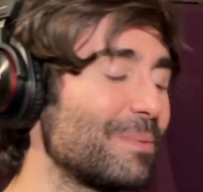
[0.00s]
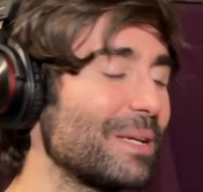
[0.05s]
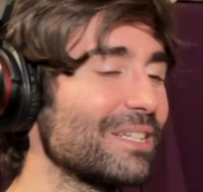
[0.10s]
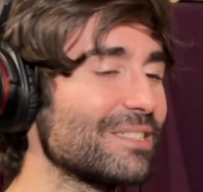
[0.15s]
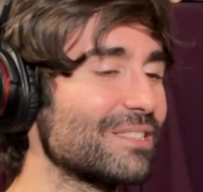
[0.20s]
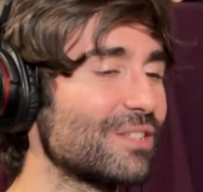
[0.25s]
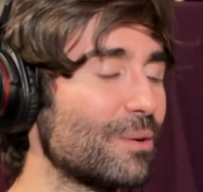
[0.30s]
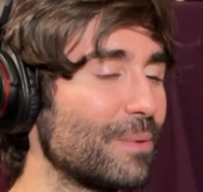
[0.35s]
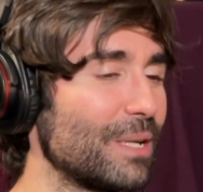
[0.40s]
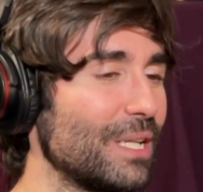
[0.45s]
be
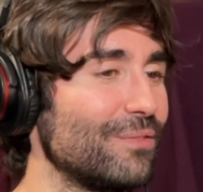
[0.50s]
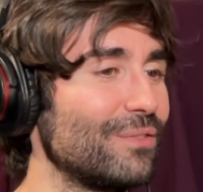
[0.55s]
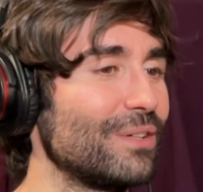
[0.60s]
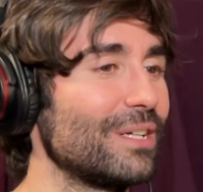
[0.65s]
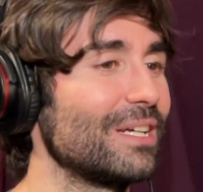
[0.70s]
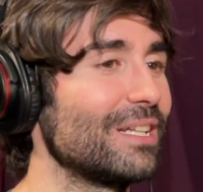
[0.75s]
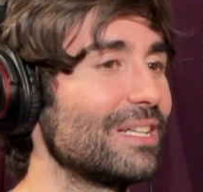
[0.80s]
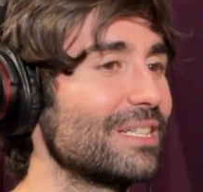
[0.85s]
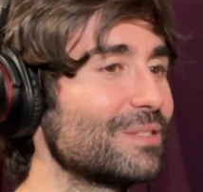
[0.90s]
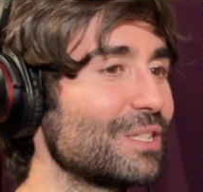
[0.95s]
conservative.
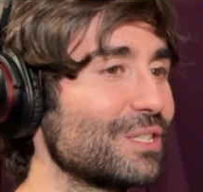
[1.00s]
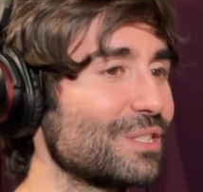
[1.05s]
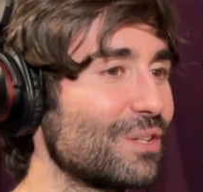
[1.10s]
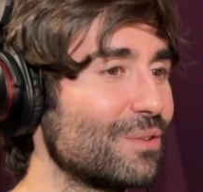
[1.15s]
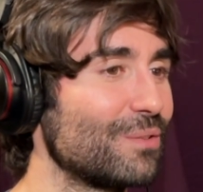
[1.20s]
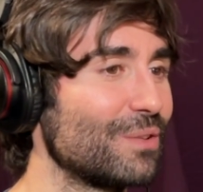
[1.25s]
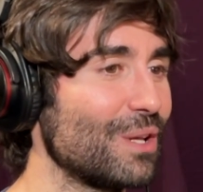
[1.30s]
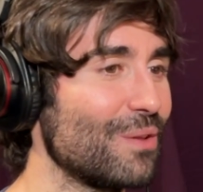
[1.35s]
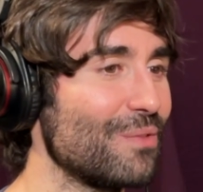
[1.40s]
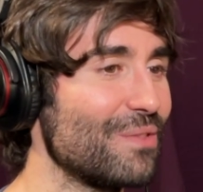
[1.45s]
Let's be
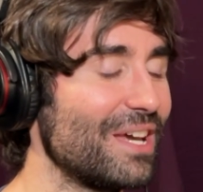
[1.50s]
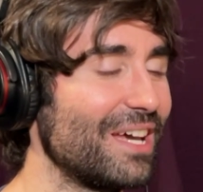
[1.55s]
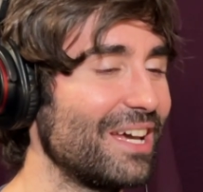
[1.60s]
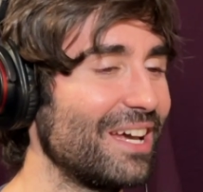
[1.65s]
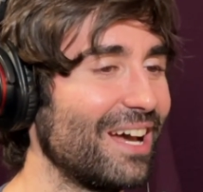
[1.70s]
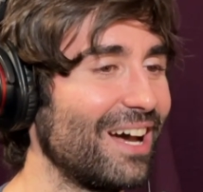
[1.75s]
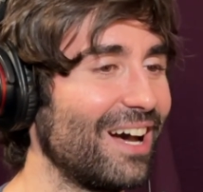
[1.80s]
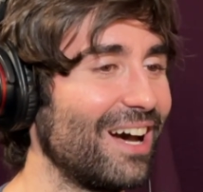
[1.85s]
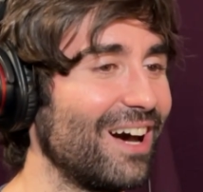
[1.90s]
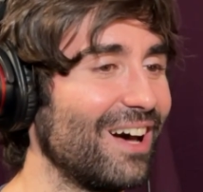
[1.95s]

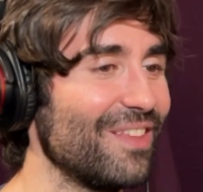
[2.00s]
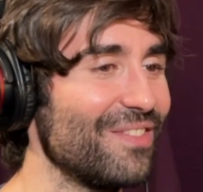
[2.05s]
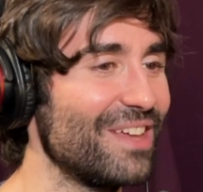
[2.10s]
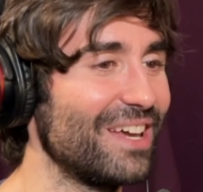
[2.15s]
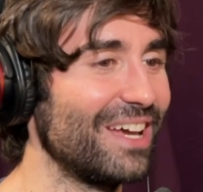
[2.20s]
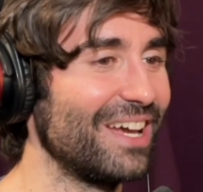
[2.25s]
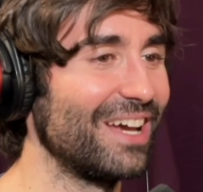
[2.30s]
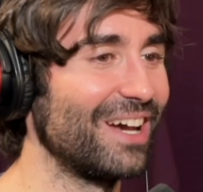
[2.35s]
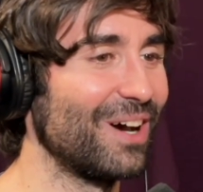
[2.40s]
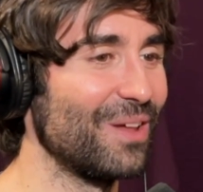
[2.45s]
conservative on
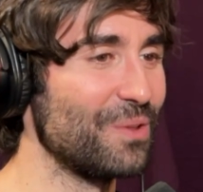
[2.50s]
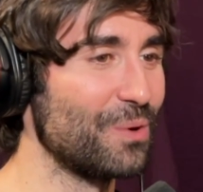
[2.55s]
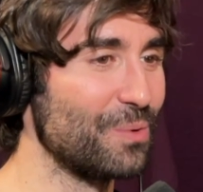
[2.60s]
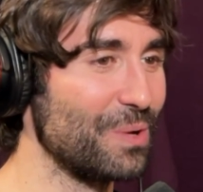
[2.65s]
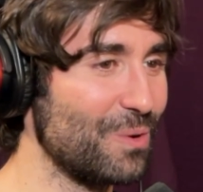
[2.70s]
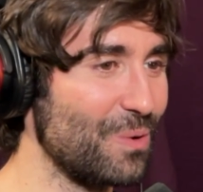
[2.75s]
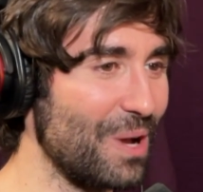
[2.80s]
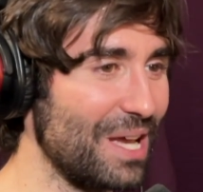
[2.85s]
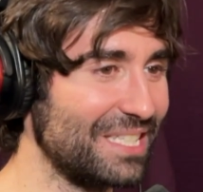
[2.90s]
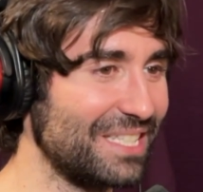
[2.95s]
the
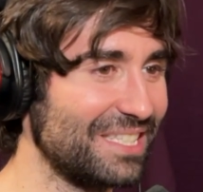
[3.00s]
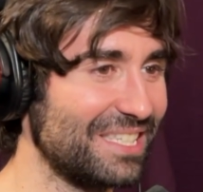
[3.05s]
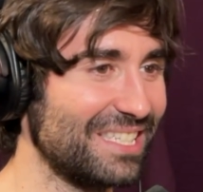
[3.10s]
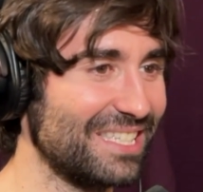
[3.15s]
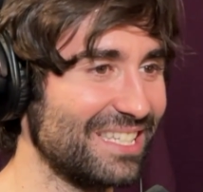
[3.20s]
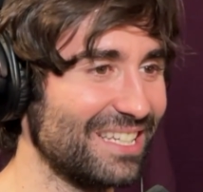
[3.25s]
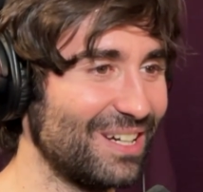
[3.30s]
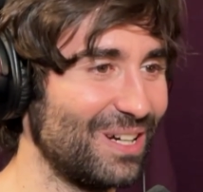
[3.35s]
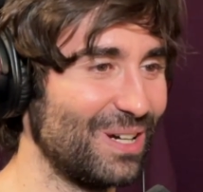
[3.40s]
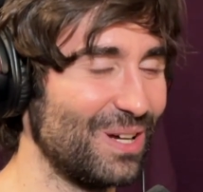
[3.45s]

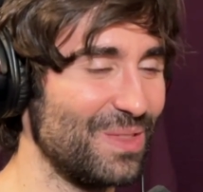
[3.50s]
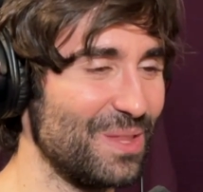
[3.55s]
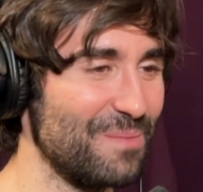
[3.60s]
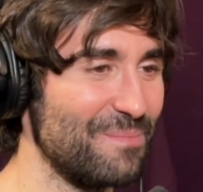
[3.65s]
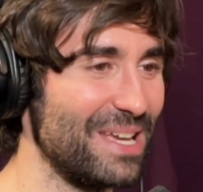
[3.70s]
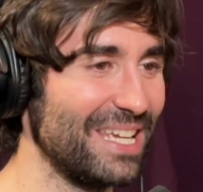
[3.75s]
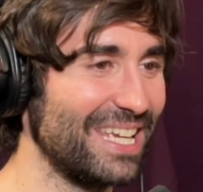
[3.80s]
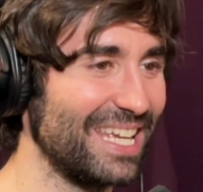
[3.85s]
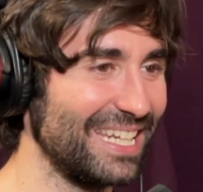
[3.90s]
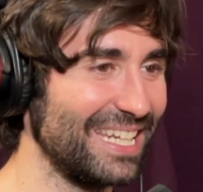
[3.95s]
requests, on the making.